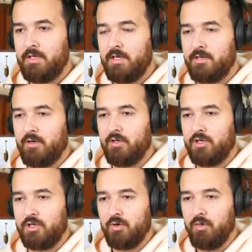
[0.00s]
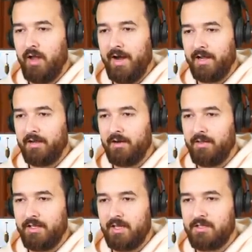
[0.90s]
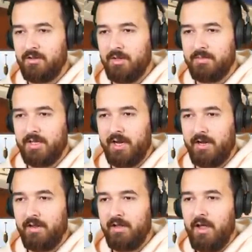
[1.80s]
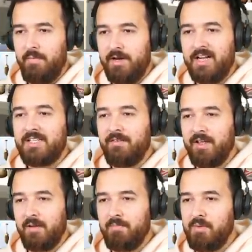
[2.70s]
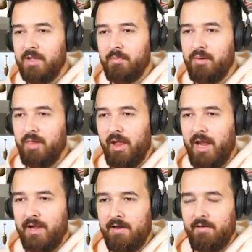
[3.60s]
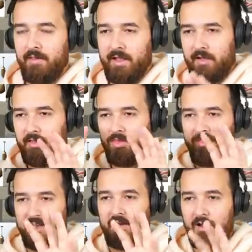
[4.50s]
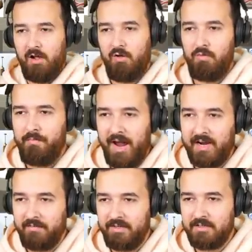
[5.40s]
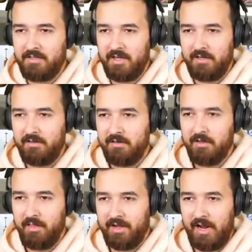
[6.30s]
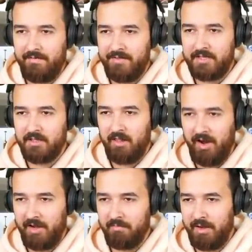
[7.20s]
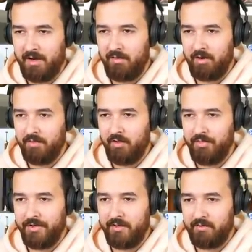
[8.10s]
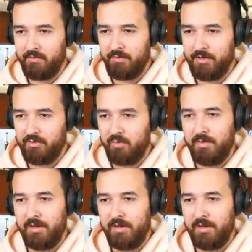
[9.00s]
just need good shoe lighting, you know, that, that's all I'm saying. It'd be nice to have like a big plain, like lit whole back of this thing like have this lighting panel over the whole thing. That'd look pretty cool,